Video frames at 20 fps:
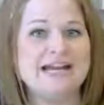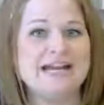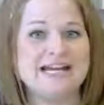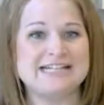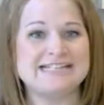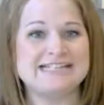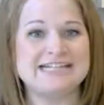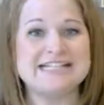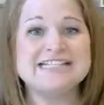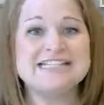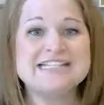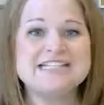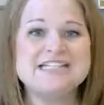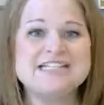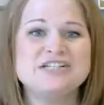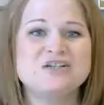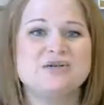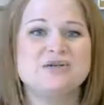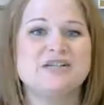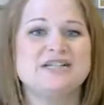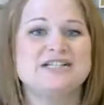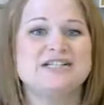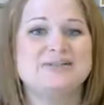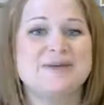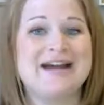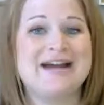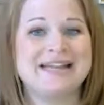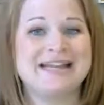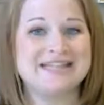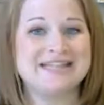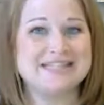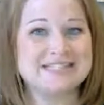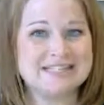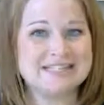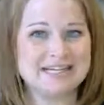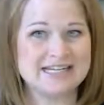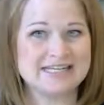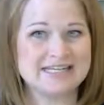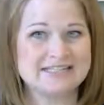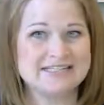It's easy to do things behind the
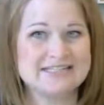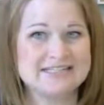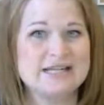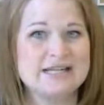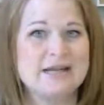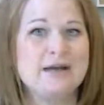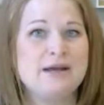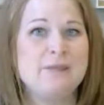scenes,